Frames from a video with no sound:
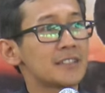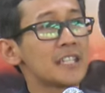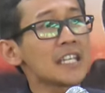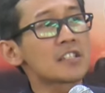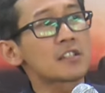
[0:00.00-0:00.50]

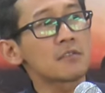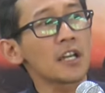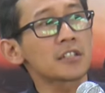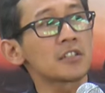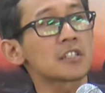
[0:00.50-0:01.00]
The
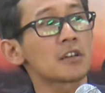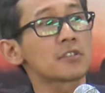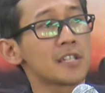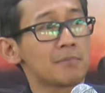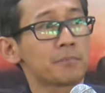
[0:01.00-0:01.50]
instruction is so
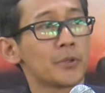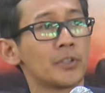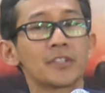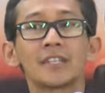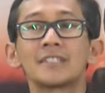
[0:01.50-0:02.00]

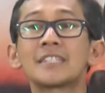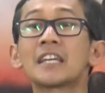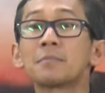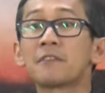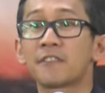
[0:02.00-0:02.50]
simple
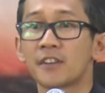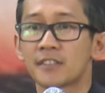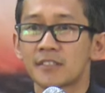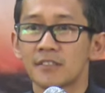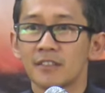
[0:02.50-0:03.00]
seek me
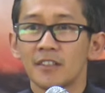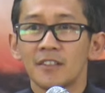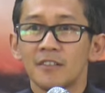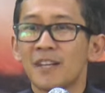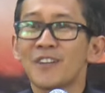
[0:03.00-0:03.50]
first.
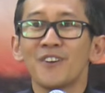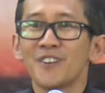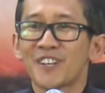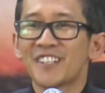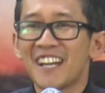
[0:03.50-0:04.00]
But no,
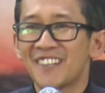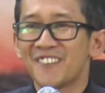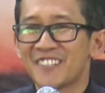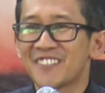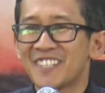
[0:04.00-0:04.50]
Lord, I
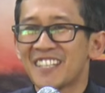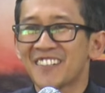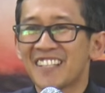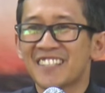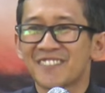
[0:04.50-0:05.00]
don't want to seek
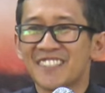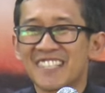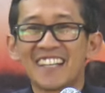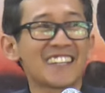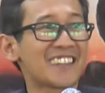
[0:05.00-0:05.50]
you. I just want
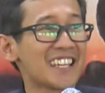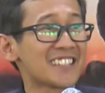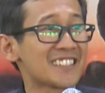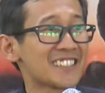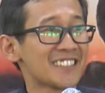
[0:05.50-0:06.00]
the added
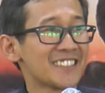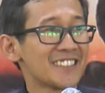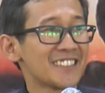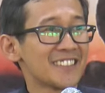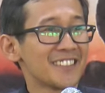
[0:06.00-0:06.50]
things.
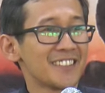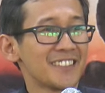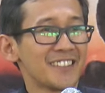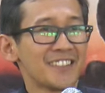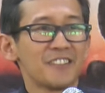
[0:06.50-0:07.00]

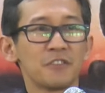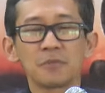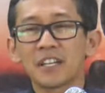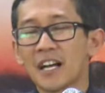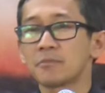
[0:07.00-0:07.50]
When
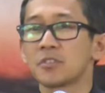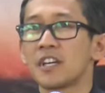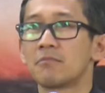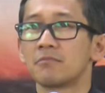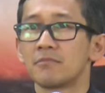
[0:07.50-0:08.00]
we come to
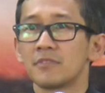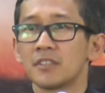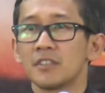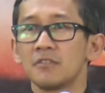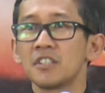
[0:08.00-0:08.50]
Him,
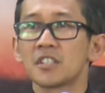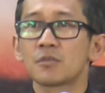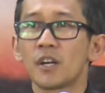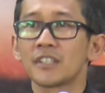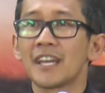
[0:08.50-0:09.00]
we just
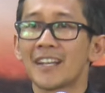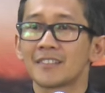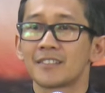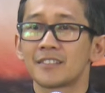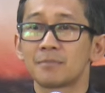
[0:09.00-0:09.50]
want the
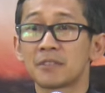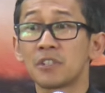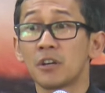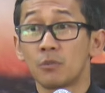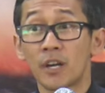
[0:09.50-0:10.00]
answers, but we
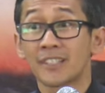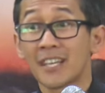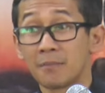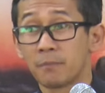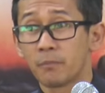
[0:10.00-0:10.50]
don't want
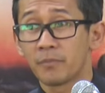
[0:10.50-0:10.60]
Him.